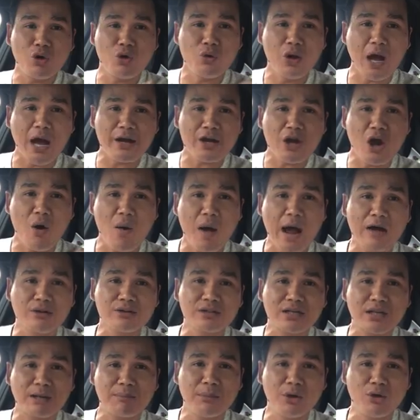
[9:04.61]
do not know how
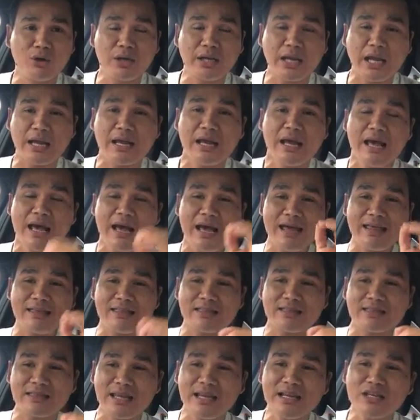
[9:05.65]
to communicate? And
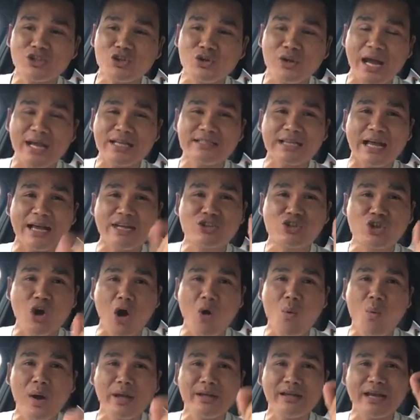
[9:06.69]
the thing is, you guys, I
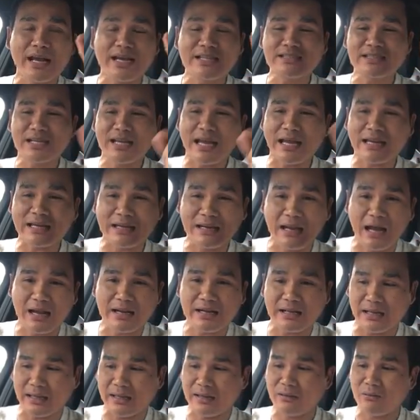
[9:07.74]
don't want you guys to get
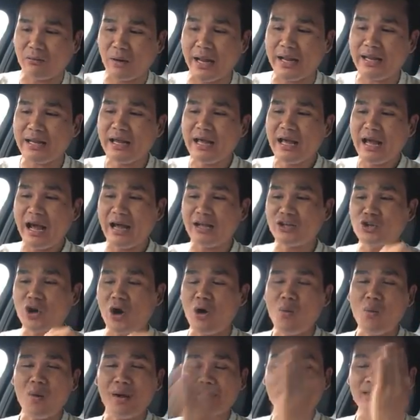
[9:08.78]
lucky, right? I
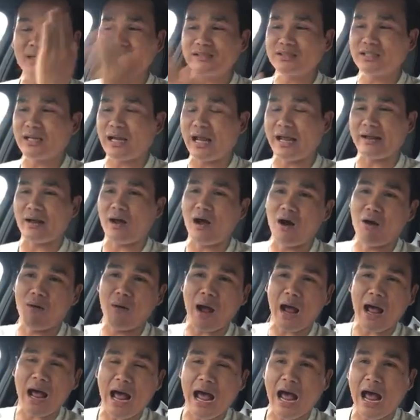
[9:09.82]
don't want this to like,
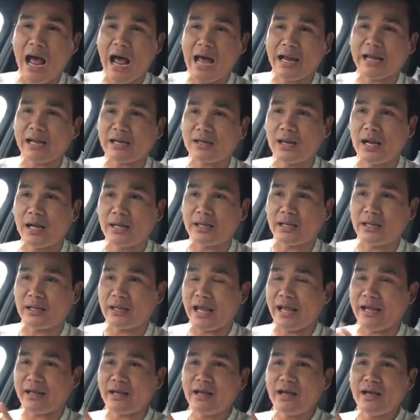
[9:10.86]
oh, I got lucky.
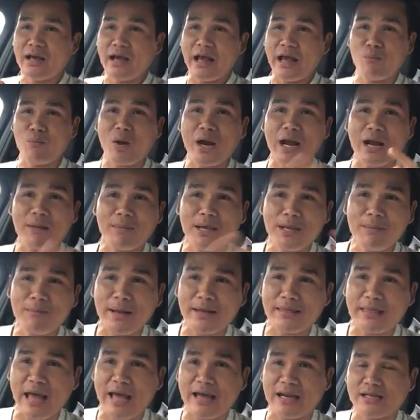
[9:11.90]
Like, and what I mean
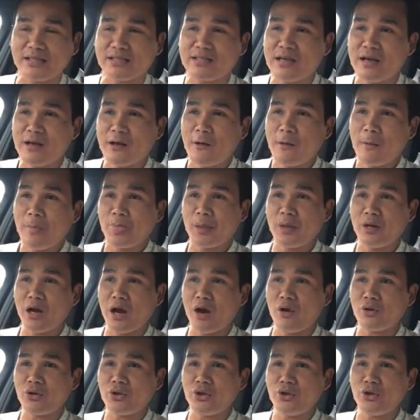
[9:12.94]
by that is, you
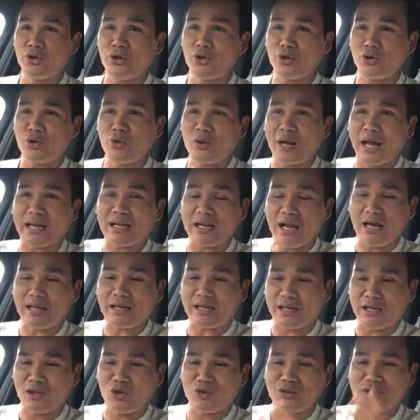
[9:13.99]
got
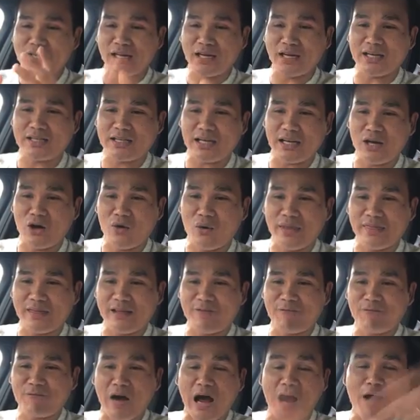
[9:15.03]
lucky and you did a deal, and
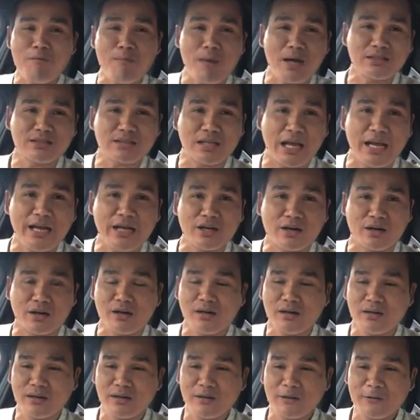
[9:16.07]
then 5 months later,